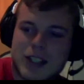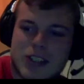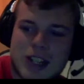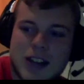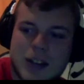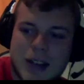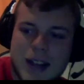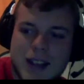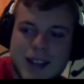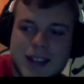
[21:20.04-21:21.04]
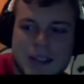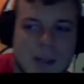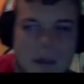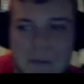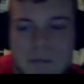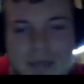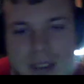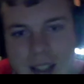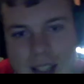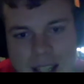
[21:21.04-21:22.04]
Jerry Rice.
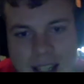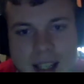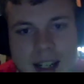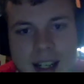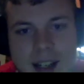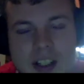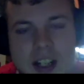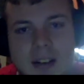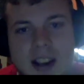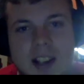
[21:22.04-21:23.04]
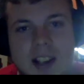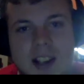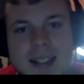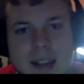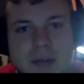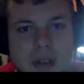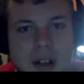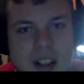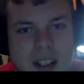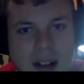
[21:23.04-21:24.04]
He had a Jerry Rice PSA 4 and
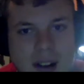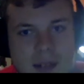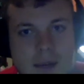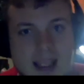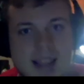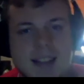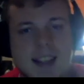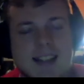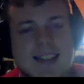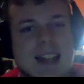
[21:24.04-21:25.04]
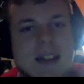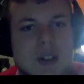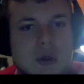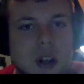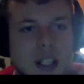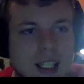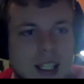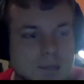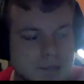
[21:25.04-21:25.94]
a Jerry Rice PSA 7 rookie.